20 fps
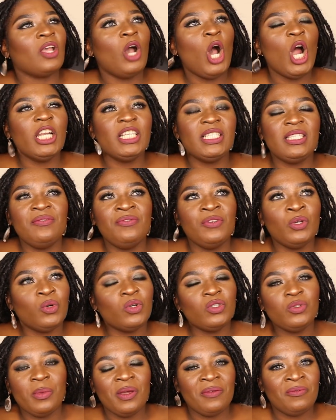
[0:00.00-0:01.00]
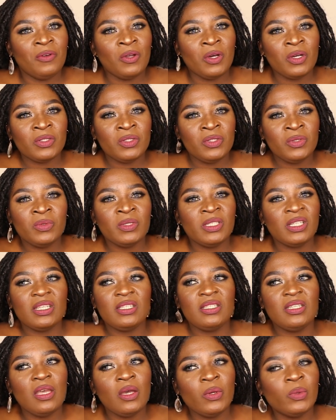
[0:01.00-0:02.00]
Honestly, if you go to my vlogs, you will
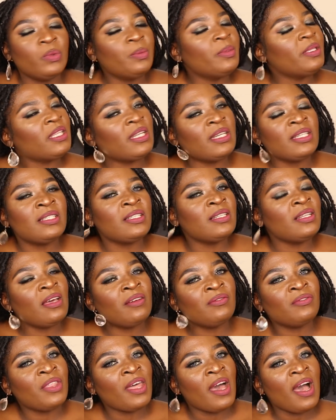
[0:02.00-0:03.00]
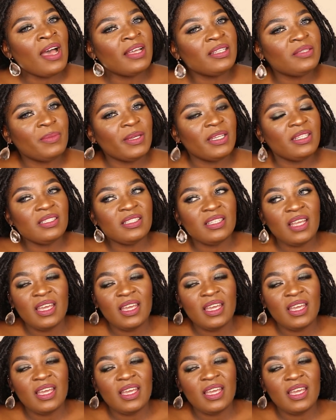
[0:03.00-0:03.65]
just see a woman that is in love with her husband.